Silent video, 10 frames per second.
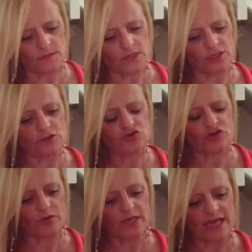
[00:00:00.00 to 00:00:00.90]
And you're
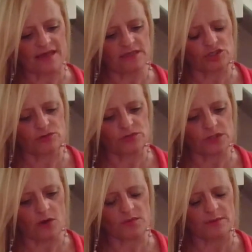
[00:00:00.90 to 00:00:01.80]
trying to work out this new
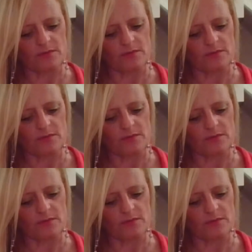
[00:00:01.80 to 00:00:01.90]
start with them.